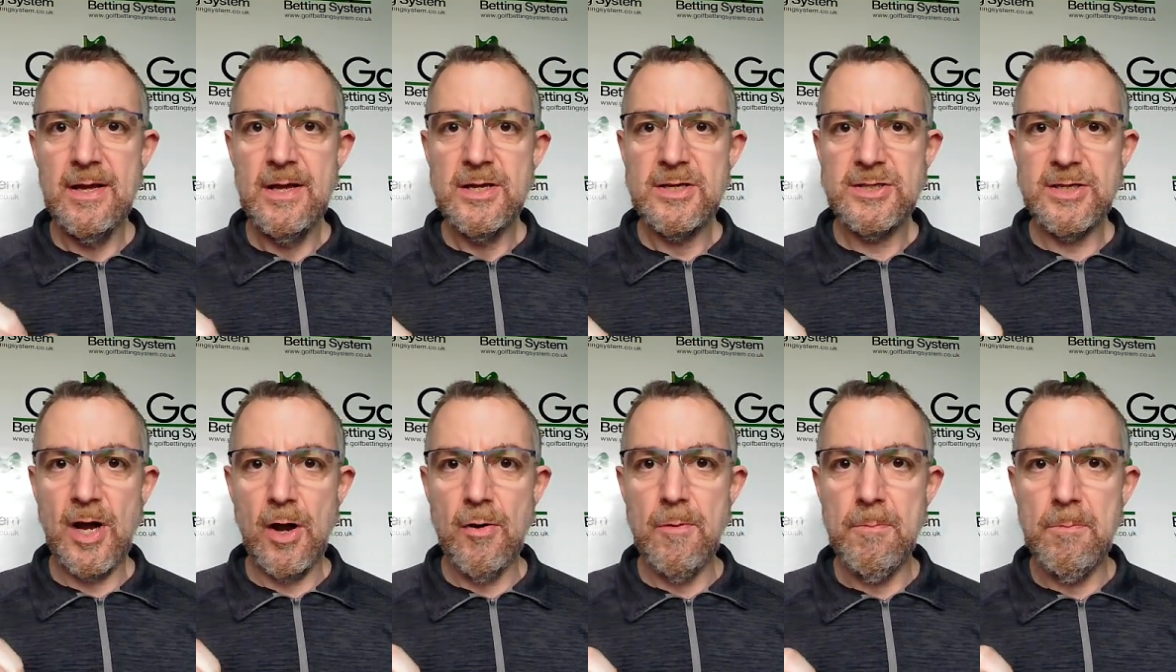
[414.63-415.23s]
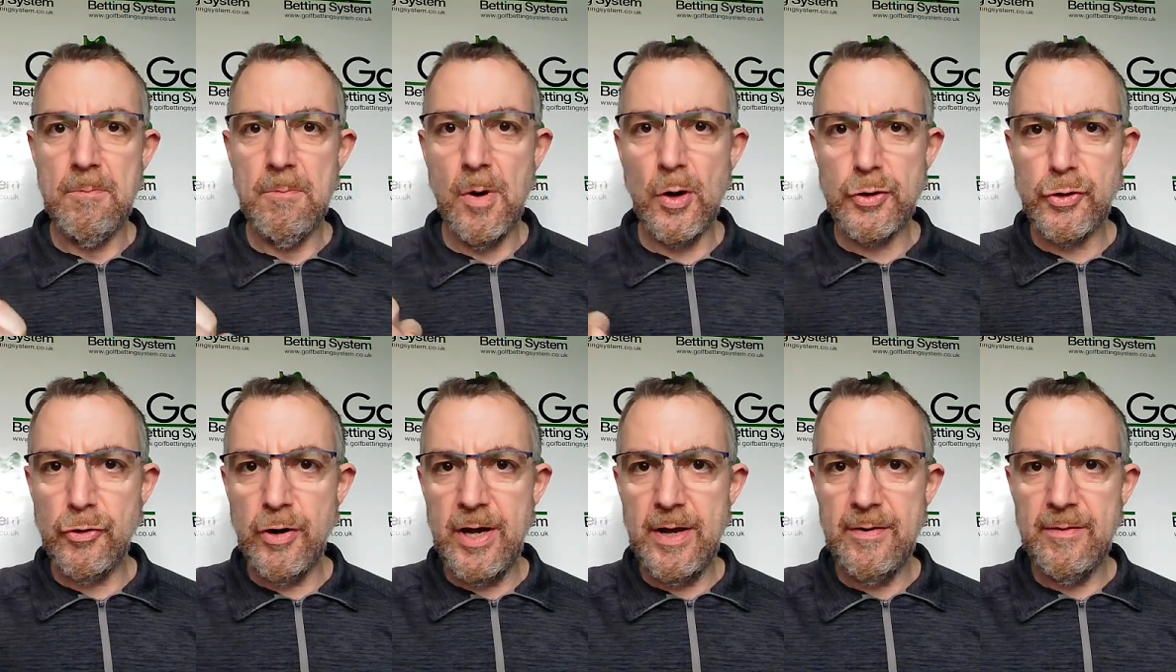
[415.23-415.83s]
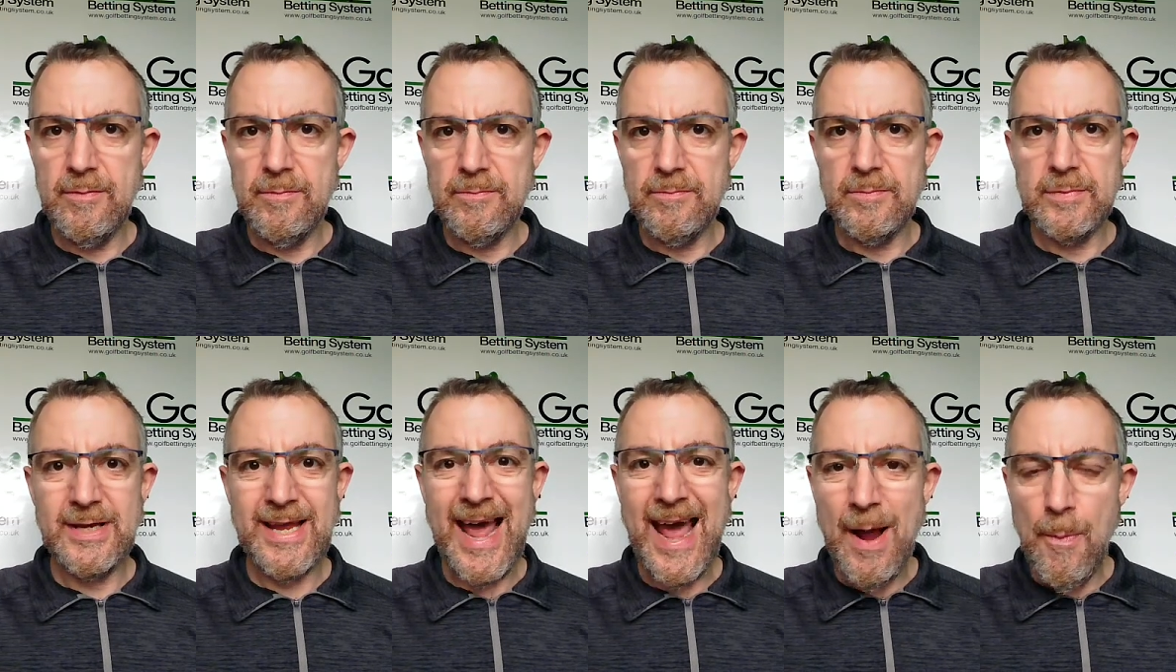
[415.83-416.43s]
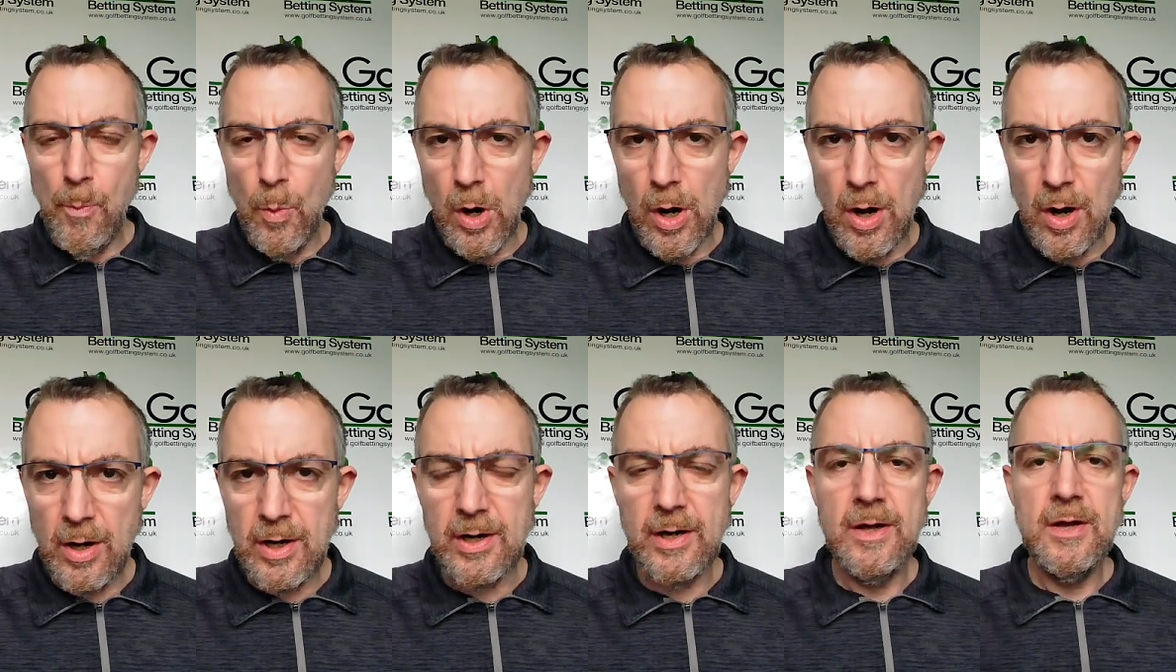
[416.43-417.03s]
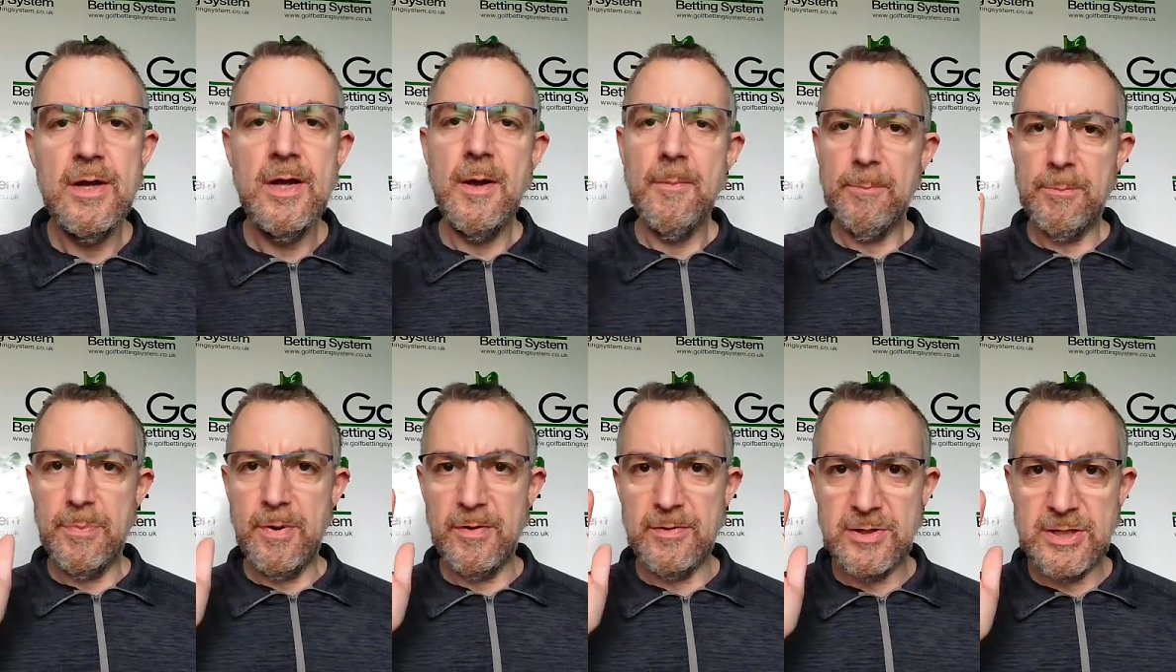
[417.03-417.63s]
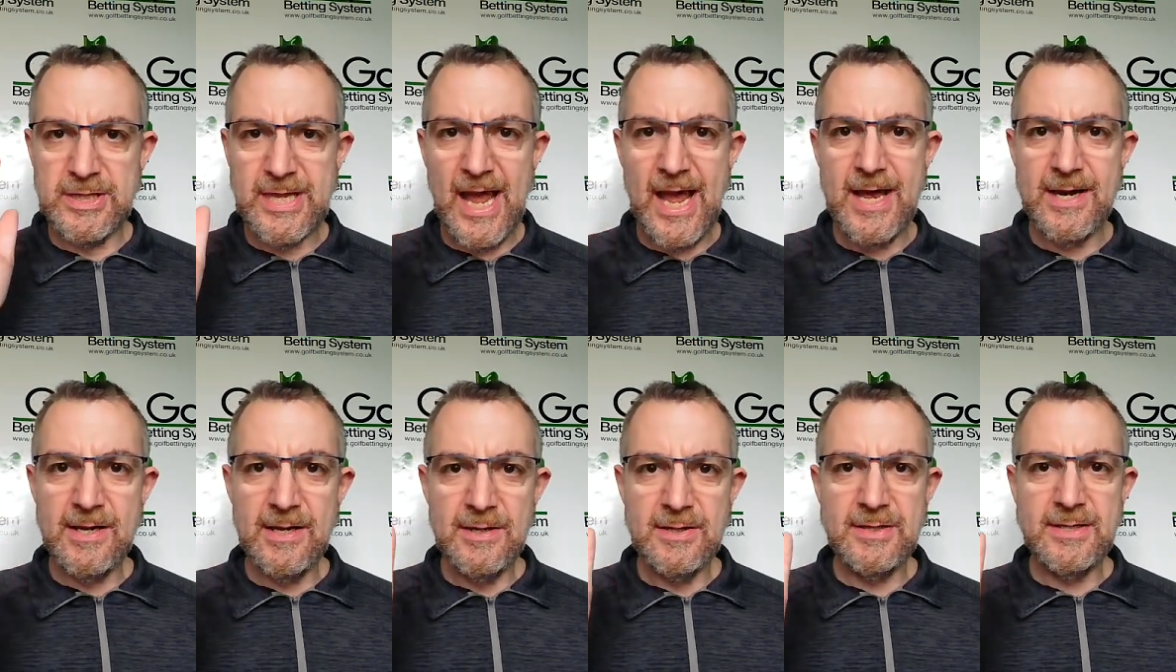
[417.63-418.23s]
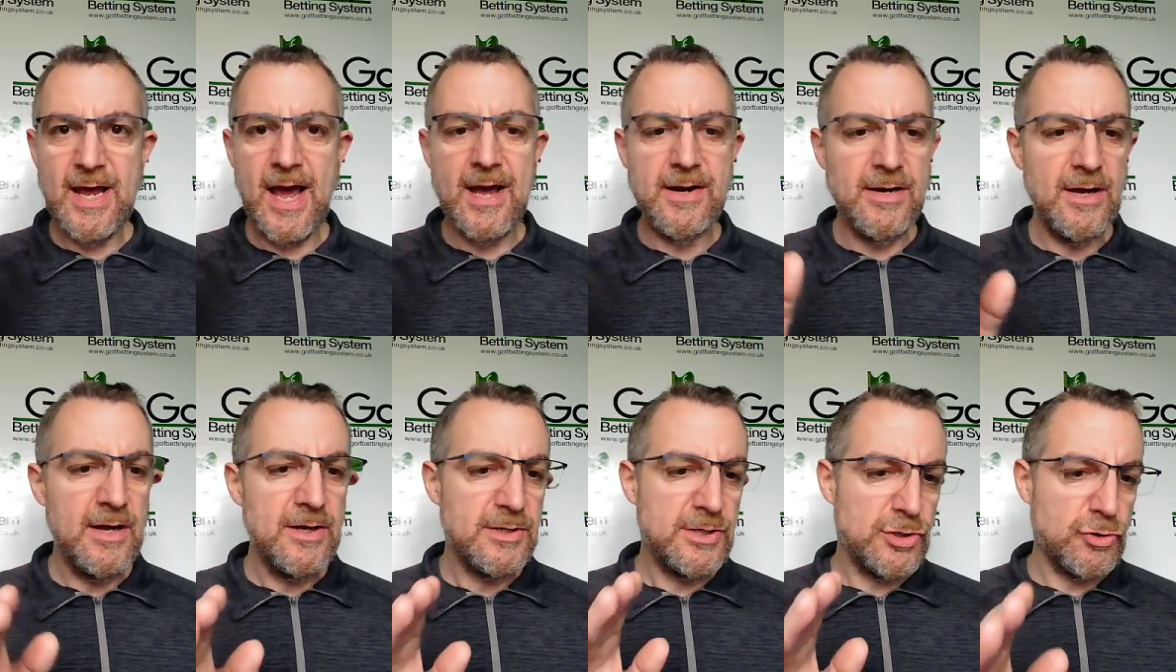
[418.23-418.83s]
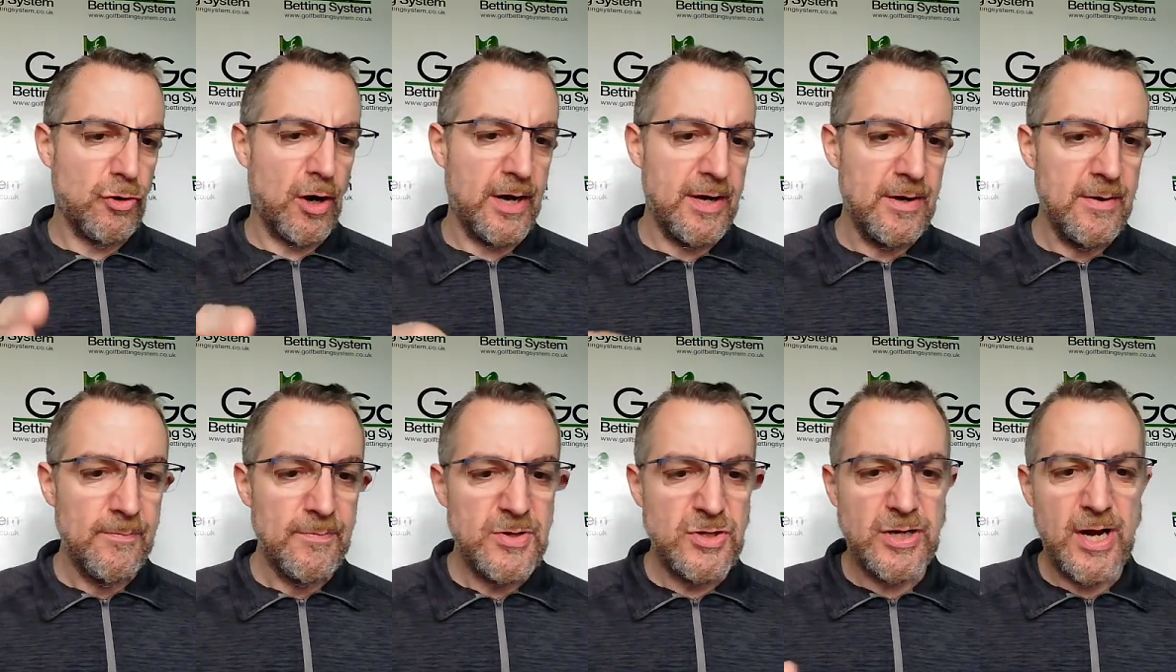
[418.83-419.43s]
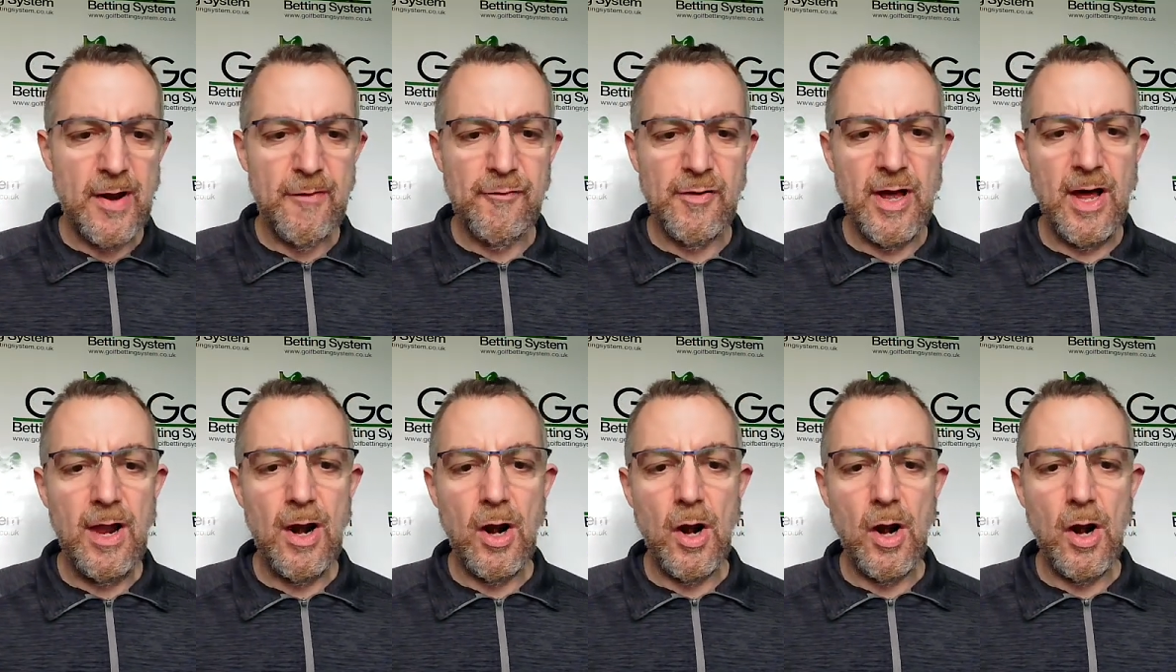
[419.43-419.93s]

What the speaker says: So moderate, can work, but dead, dead straight. Scheffler,